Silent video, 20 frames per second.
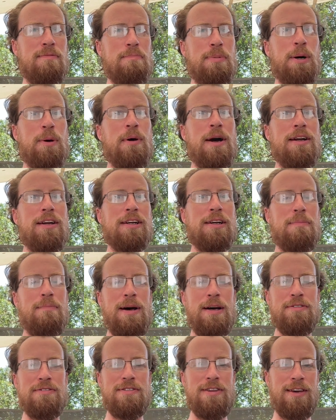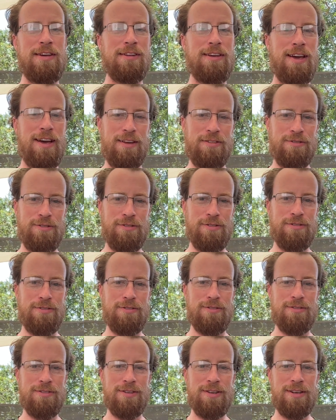poetic about
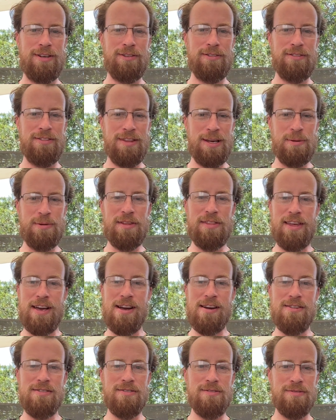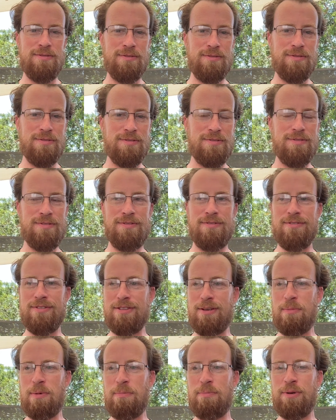sandcastles. They were there.
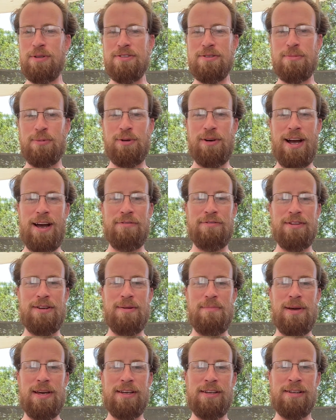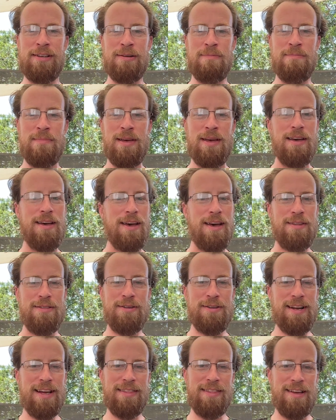Someone put some craft into making them, and
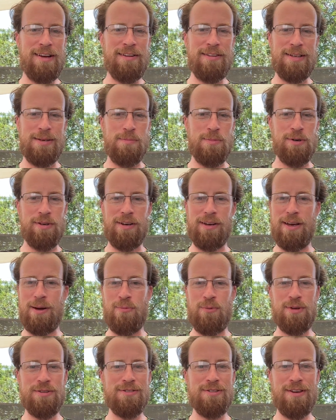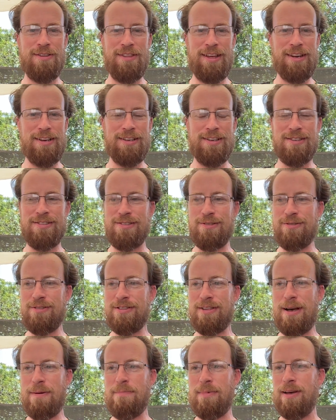they're not there anymore. And once all that ink is
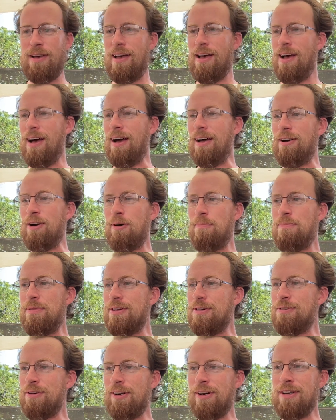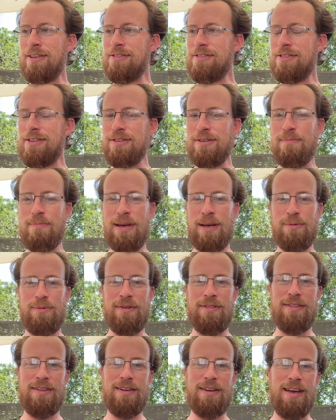used up, I hope the drawings that you made
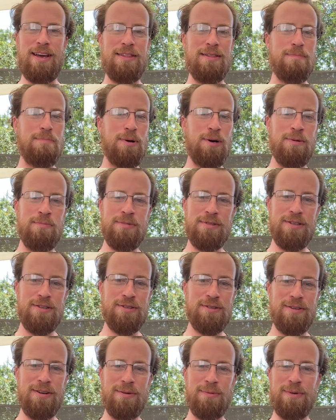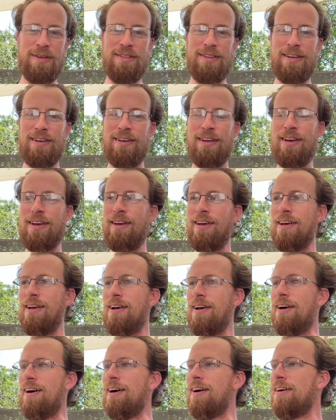with it and the poems that you wrote with it
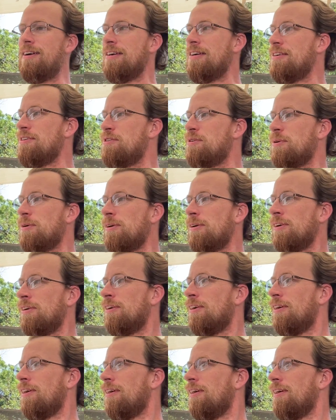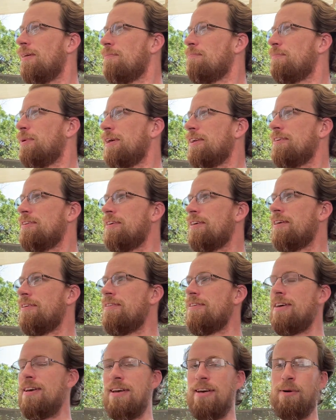endure, but
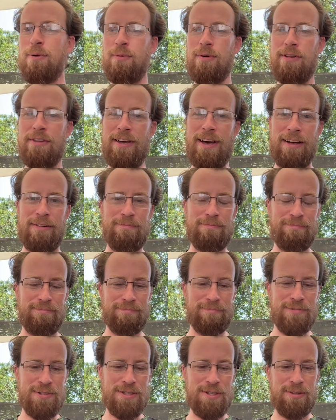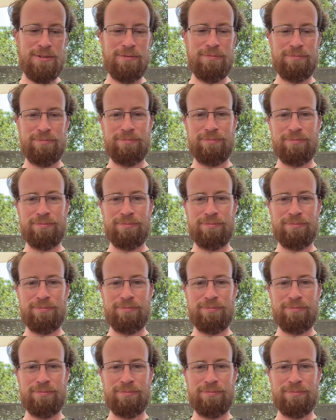the ink will not. So,